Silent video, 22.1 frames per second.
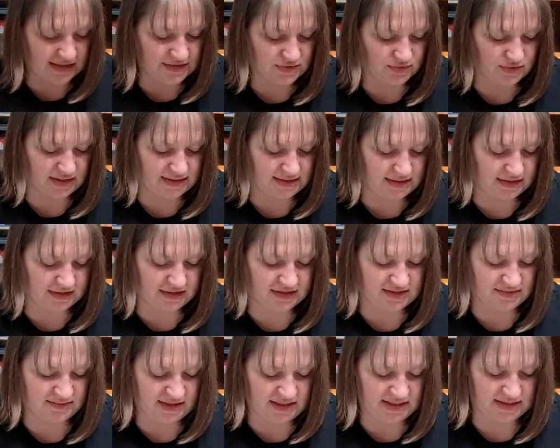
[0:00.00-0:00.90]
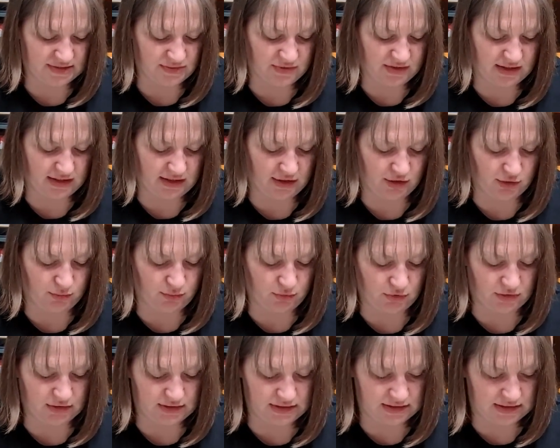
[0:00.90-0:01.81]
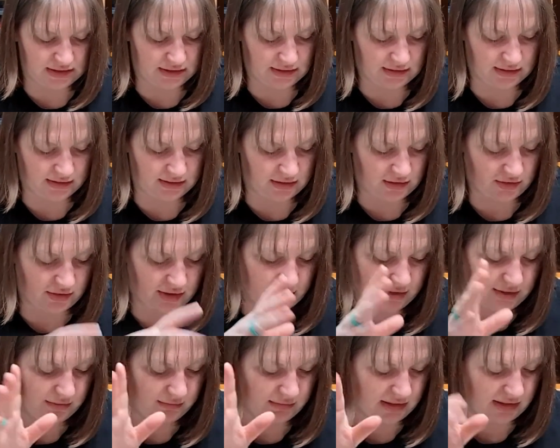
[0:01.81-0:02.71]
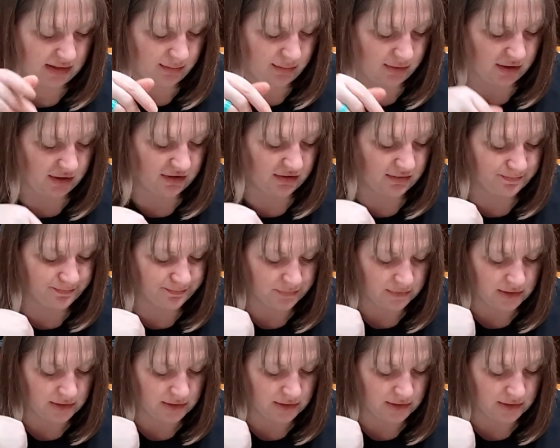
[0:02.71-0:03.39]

is resting on a space with an arrow pointing... Oh, I already read that part.